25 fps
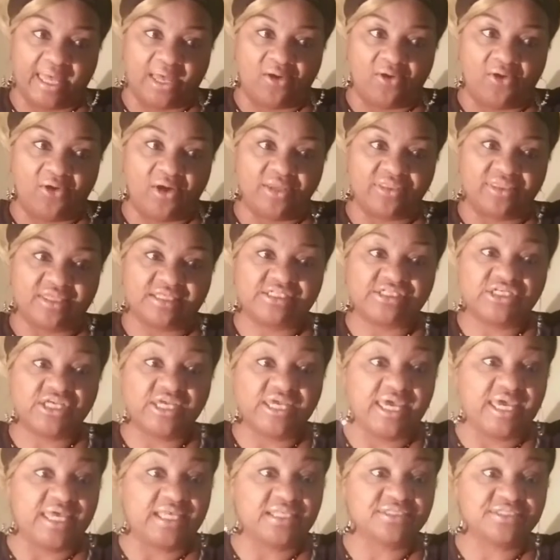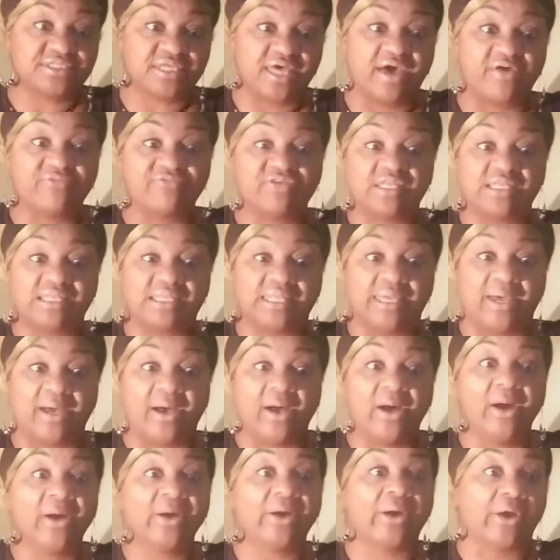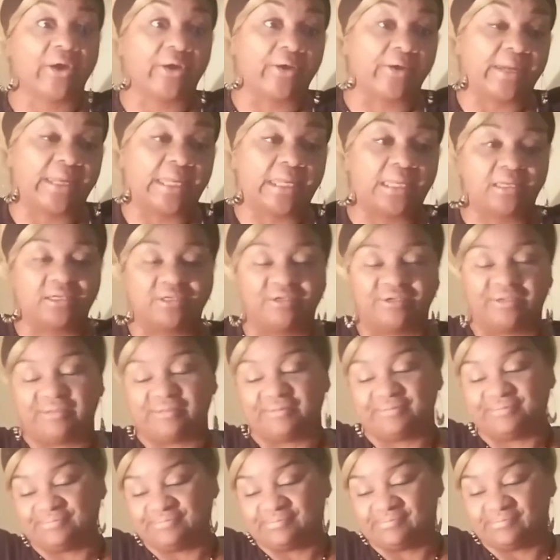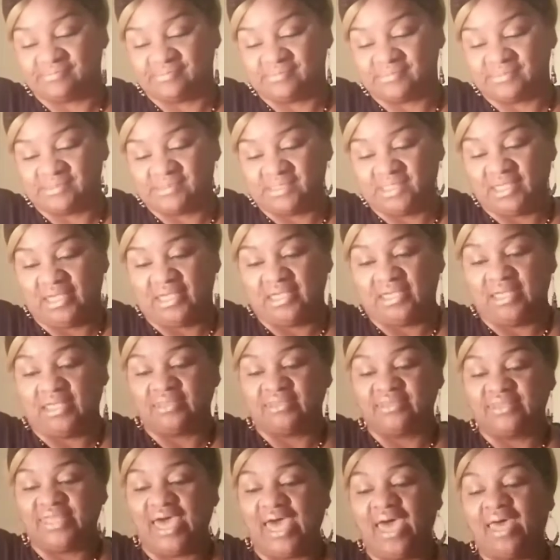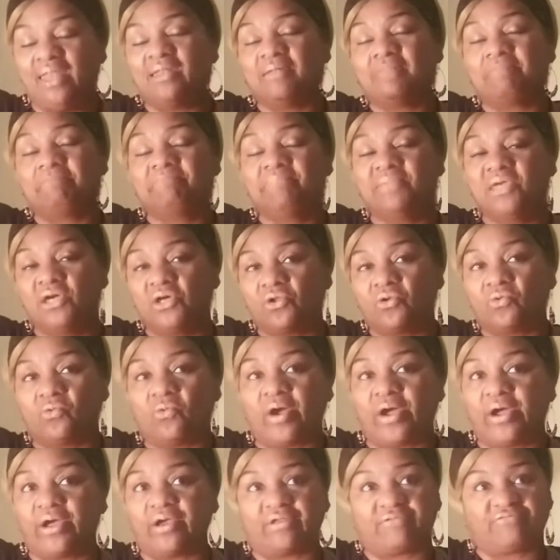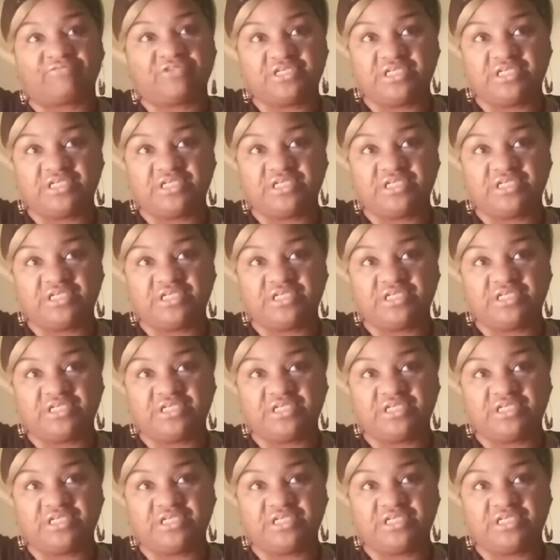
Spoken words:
or the chance of it occurring. That middle word of